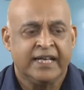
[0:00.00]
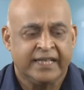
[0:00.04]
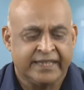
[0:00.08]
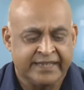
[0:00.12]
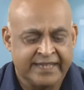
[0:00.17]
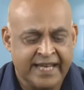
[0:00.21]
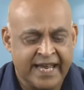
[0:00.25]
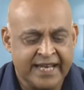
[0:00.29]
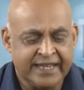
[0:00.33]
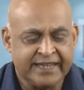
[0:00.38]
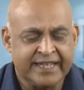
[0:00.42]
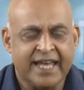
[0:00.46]

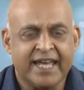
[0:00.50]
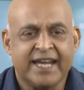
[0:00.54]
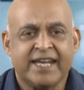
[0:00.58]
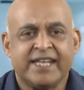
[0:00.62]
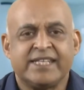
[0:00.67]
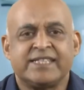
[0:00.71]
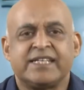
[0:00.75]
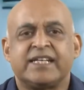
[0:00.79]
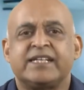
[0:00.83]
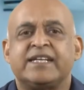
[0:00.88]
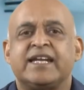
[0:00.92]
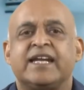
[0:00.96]
Then there
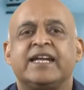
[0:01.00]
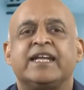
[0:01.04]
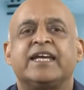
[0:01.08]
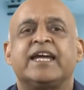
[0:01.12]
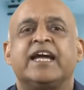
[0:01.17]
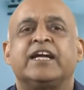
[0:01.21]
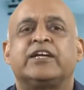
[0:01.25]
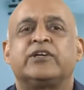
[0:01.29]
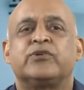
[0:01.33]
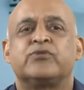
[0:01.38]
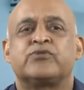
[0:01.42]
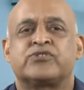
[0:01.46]
is a
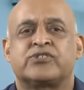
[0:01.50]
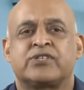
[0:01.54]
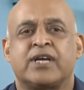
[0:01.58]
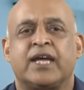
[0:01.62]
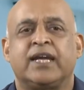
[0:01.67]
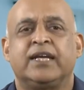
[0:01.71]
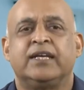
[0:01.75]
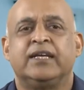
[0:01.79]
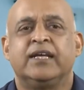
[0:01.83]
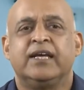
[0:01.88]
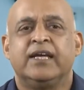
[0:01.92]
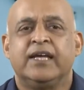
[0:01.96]
delegative
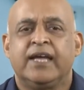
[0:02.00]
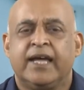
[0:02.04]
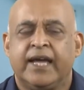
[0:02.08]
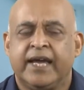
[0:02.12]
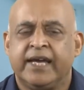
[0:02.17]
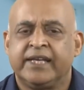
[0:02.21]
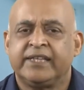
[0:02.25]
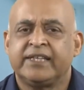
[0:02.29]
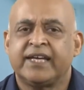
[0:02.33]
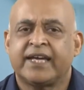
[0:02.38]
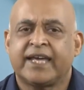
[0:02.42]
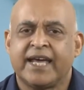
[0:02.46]
style.
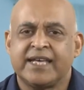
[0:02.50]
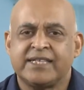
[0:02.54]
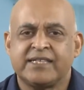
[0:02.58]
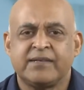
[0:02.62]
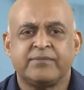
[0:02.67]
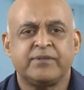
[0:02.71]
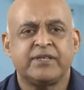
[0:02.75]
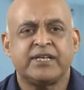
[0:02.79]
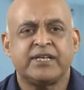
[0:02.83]
In the case of the